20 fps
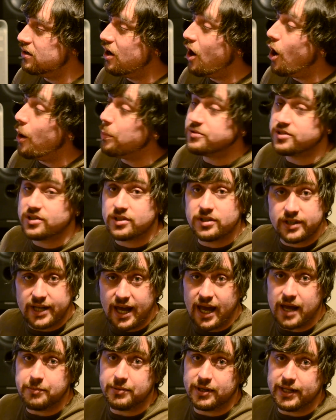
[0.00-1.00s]
optical
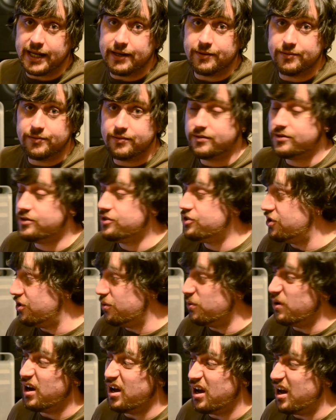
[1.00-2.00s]
cable in
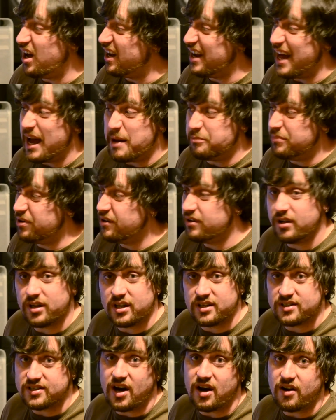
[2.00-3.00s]
to an amp, a
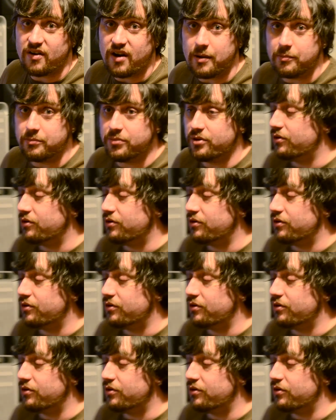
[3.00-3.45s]
guitar amp,